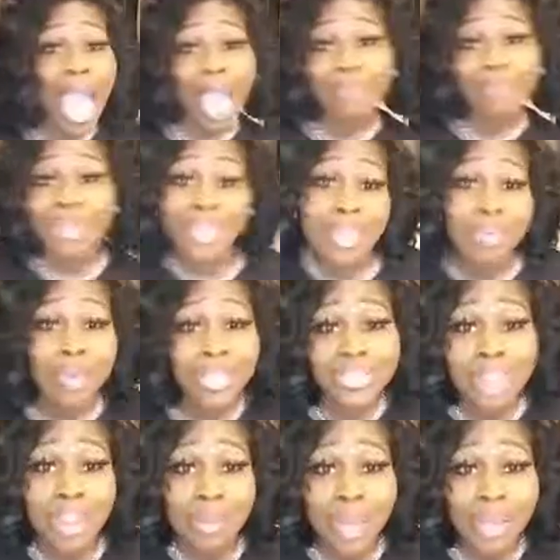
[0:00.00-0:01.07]
gonna keep on talking
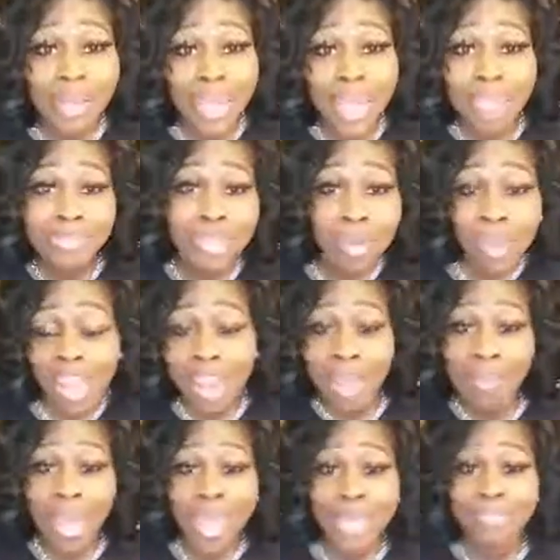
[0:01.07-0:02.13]
about love till
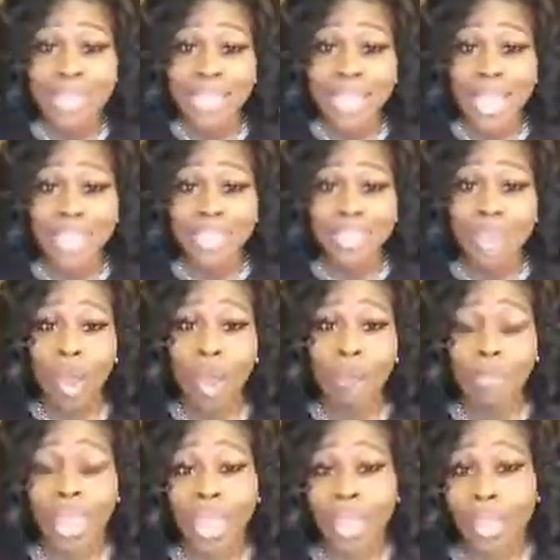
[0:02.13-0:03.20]
everybody meet their
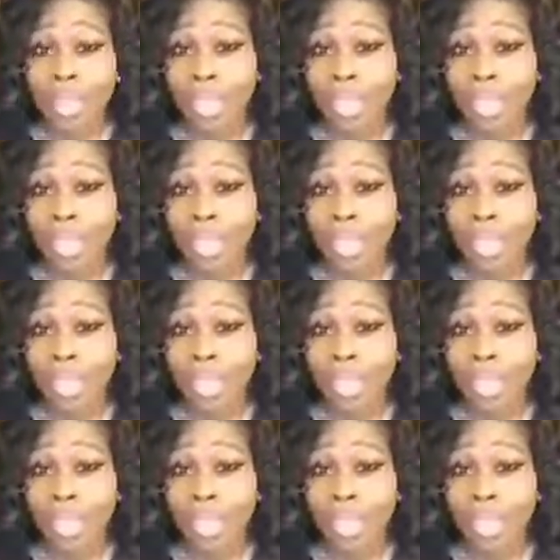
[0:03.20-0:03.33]
soulmate.